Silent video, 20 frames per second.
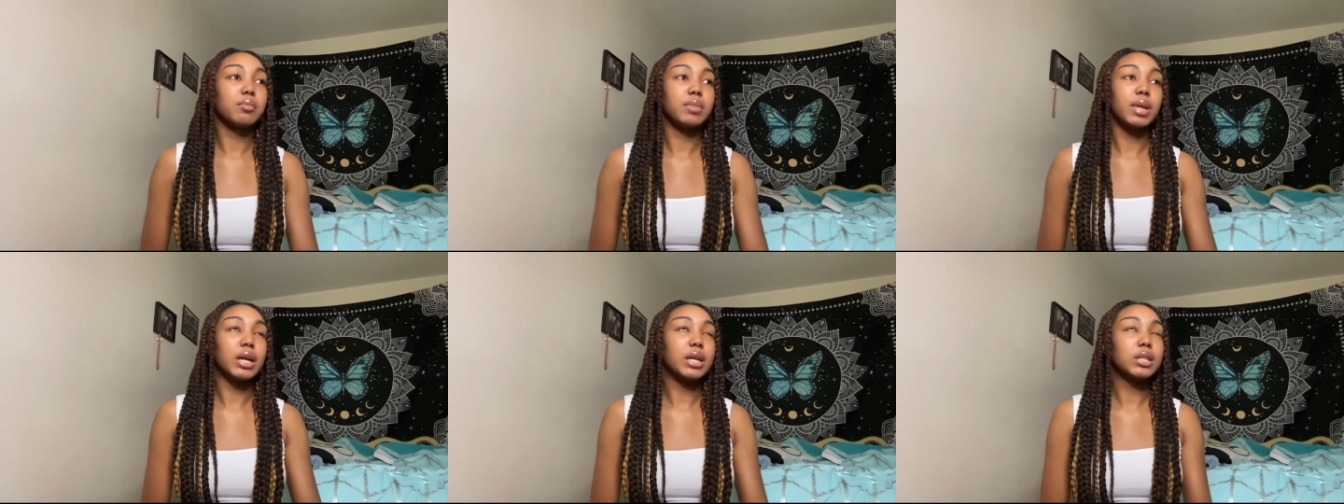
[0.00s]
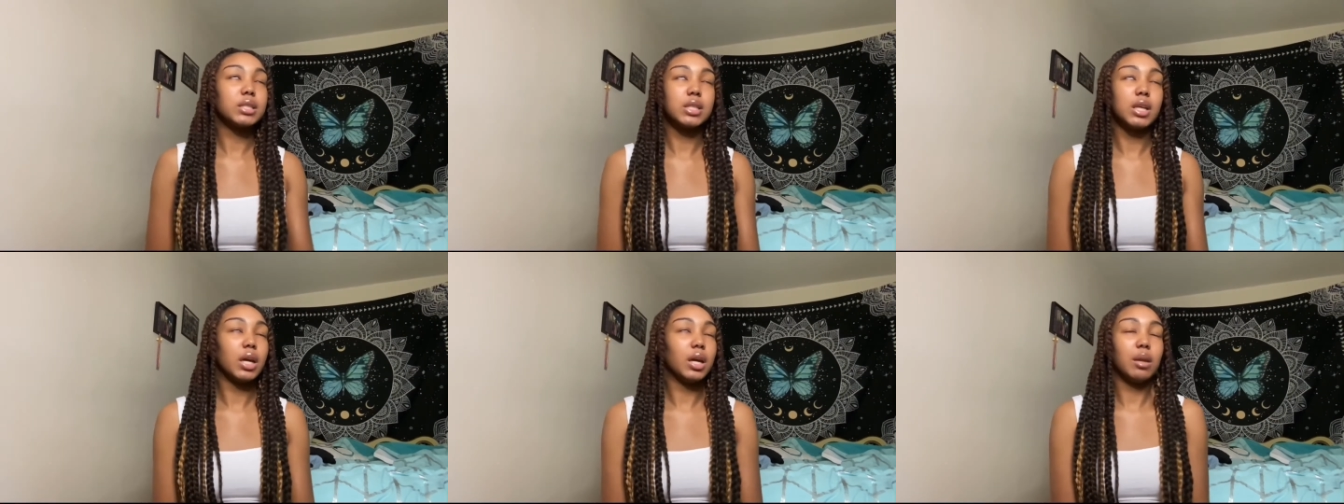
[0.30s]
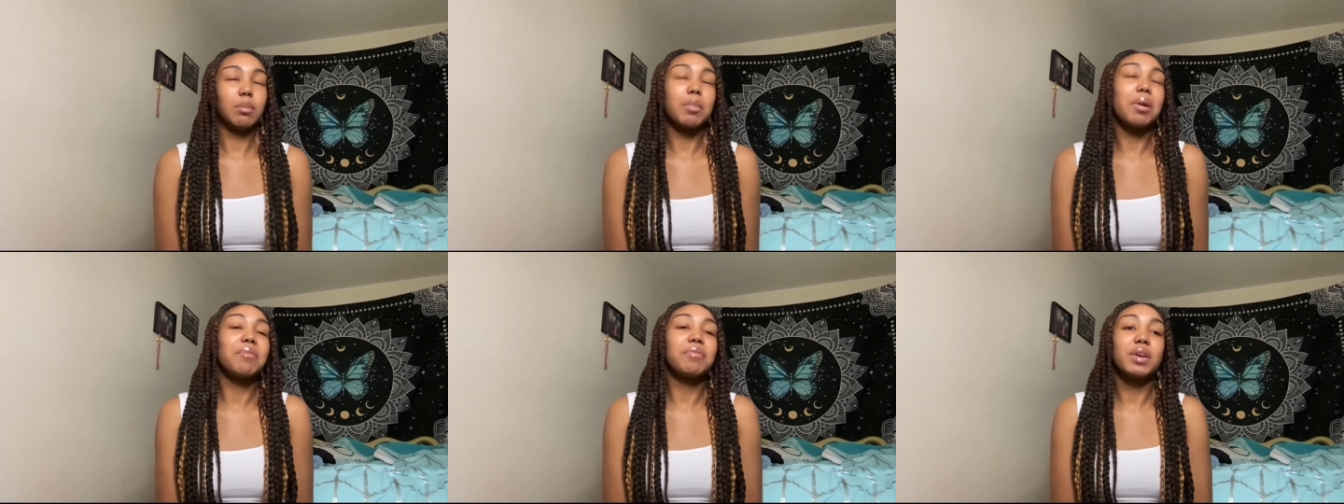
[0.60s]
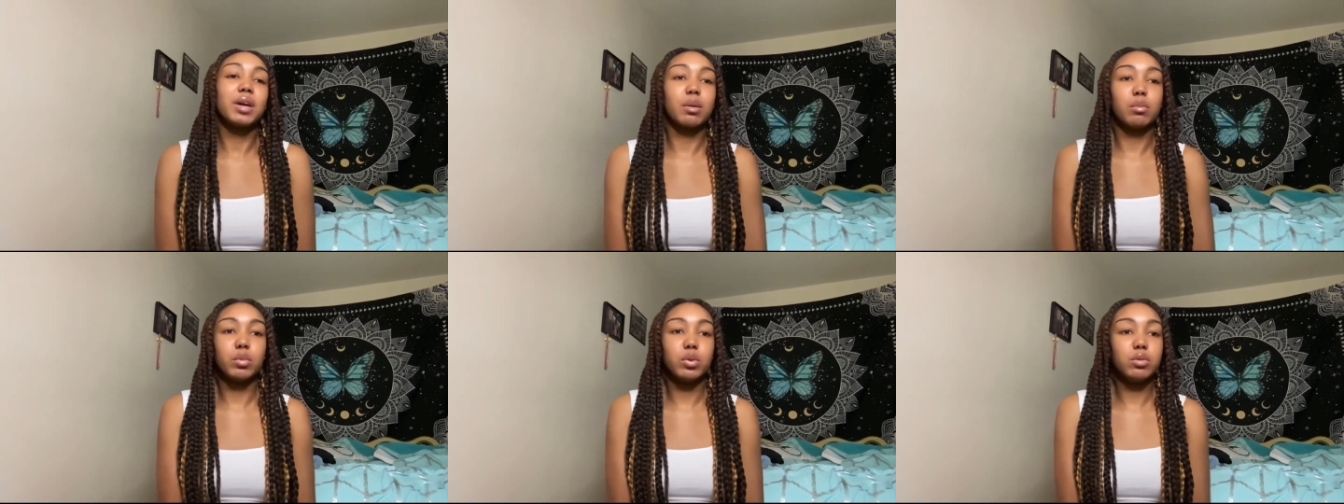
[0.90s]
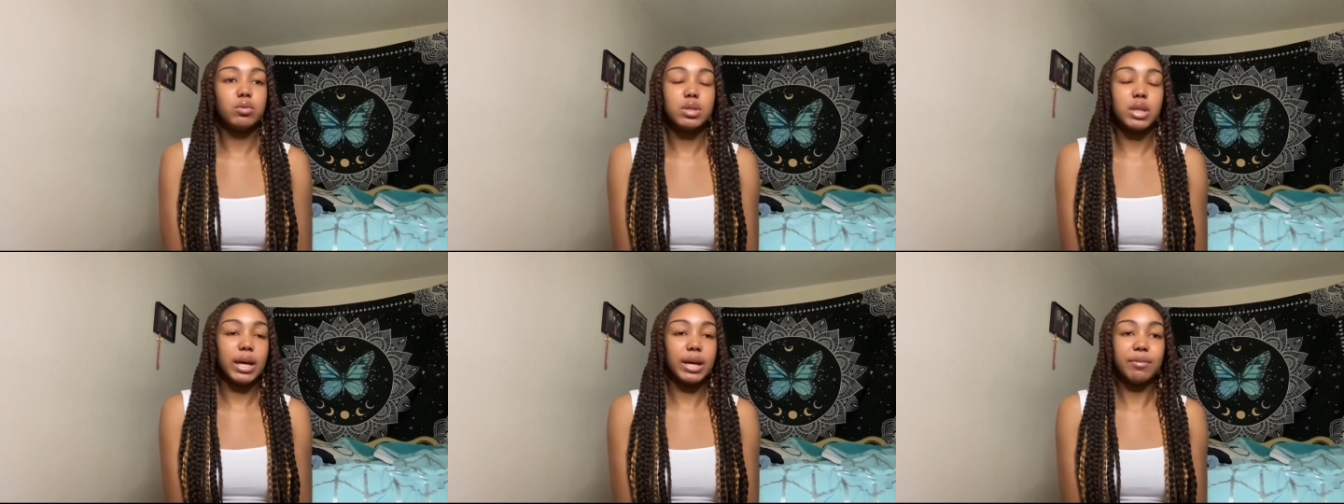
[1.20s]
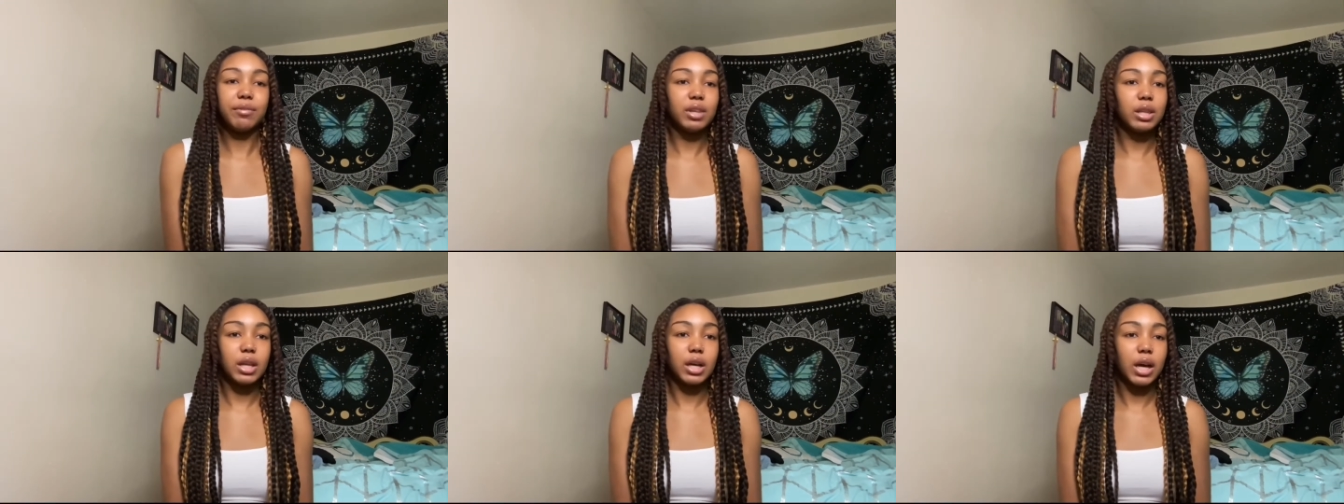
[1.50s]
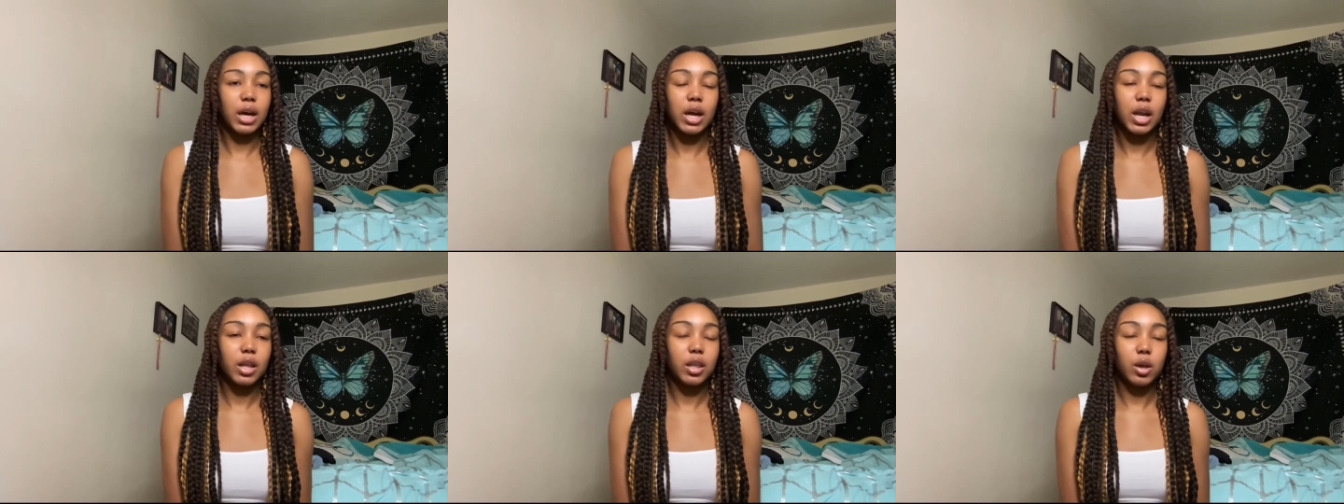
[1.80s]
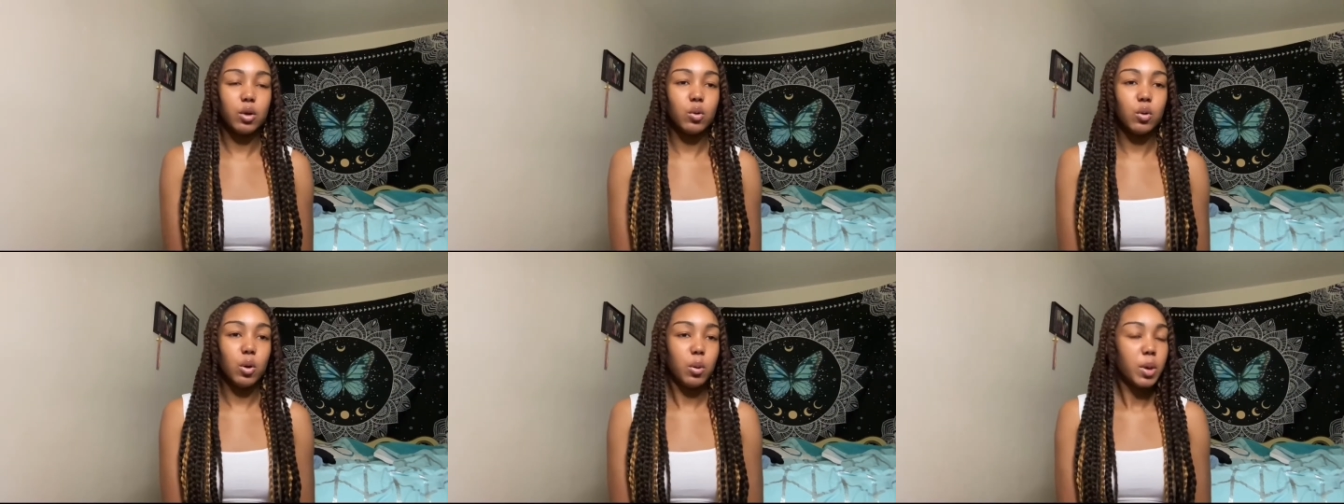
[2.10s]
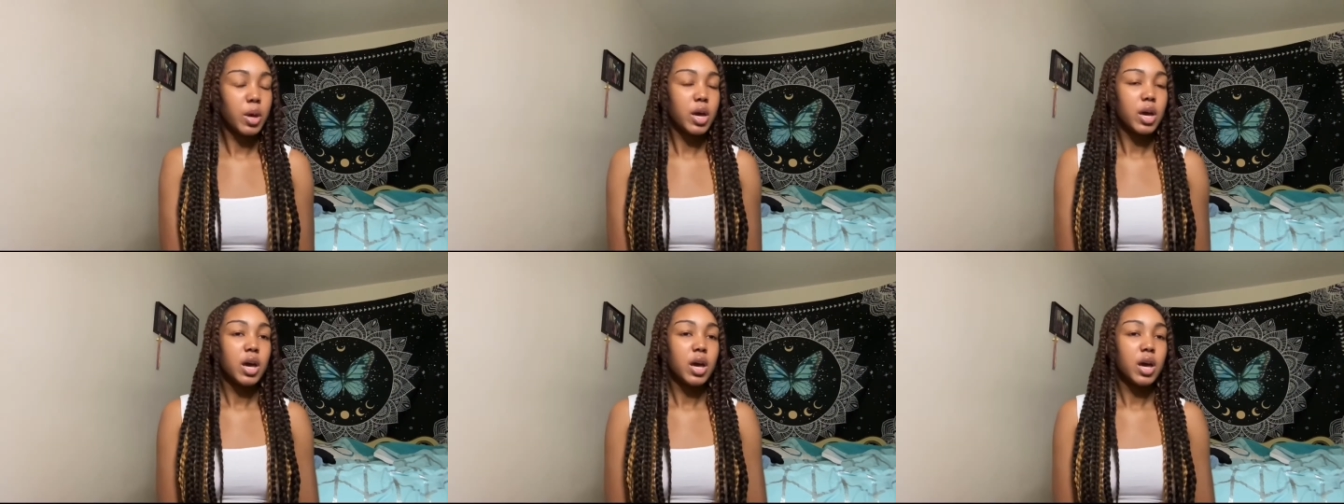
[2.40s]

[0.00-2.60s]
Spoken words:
like, shaking in my fucking boots, like, feeling like I had to throw up.